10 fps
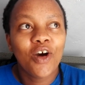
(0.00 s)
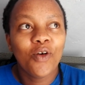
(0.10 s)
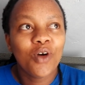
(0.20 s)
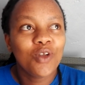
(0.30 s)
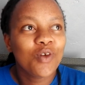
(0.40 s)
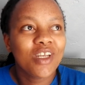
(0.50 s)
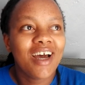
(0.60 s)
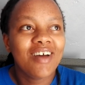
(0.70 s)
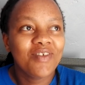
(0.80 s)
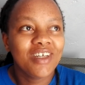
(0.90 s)
what would
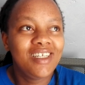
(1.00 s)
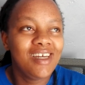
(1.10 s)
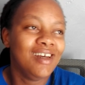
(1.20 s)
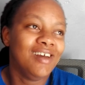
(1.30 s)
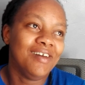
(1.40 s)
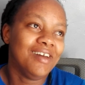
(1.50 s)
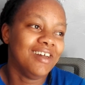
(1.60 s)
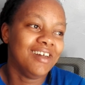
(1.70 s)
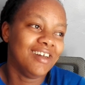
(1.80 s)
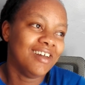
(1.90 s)
have it
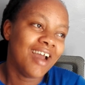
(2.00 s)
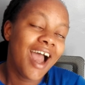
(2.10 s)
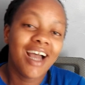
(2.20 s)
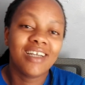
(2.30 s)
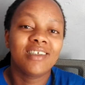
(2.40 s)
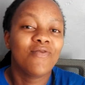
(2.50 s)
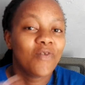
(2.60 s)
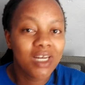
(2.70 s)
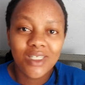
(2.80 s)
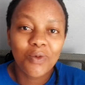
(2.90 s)
as
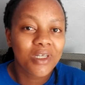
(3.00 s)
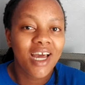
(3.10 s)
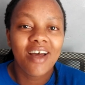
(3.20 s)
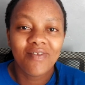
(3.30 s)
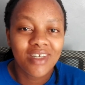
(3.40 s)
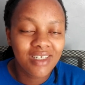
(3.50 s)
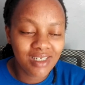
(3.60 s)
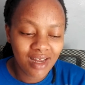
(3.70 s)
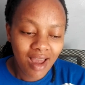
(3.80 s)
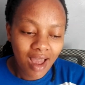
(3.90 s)
fate would have
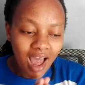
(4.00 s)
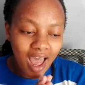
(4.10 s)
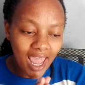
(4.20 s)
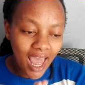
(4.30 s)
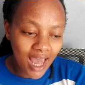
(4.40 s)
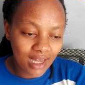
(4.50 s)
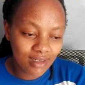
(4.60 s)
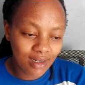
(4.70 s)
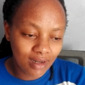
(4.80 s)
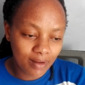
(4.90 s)
it, I
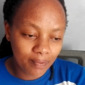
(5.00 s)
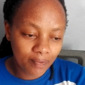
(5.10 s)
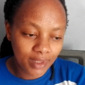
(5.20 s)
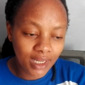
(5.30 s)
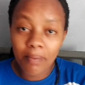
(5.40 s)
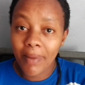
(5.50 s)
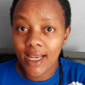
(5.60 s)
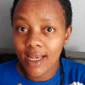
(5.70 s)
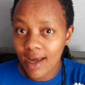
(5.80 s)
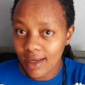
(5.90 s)
had in my
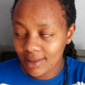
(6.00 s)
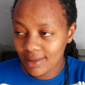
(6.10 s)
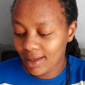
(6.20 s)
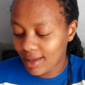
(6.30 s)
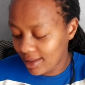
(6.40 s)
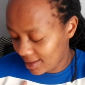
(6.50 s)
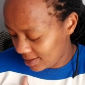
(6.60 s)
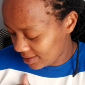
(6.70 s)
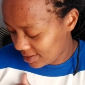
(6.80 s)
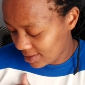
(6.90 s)
last
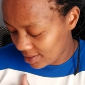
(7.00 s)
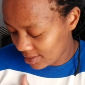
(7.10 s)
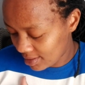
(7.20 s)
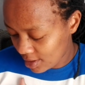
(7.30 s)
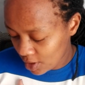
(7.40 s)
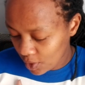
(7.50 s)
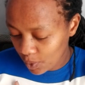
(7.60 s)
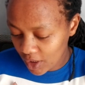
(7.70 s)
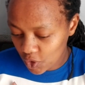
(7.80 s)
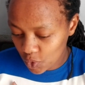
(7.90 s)
clinic,
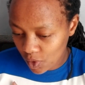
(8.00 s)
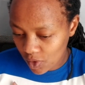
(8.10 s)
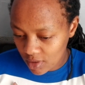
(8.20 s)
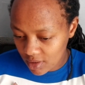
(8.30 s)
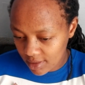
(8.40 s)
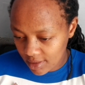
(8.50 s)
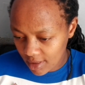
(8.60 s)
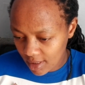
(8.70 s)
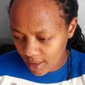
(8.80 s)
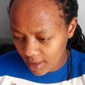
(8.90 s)
which was
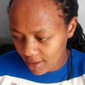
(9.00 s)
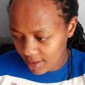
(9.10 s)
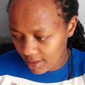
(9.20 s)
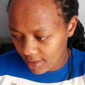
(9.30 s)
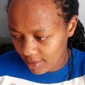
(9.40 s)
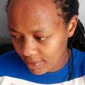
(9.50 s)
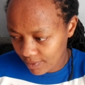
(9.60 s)
in